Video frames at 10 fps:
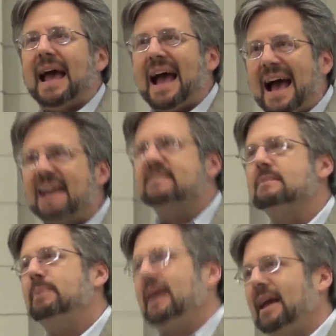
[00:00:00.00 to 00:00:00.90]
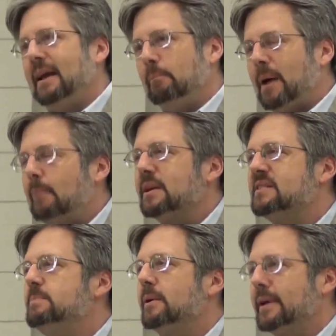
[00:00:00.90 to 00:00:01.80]
had to be
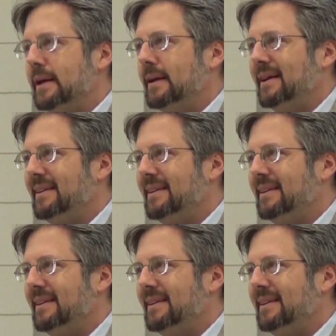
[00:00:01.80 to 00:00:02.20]
public-spirited,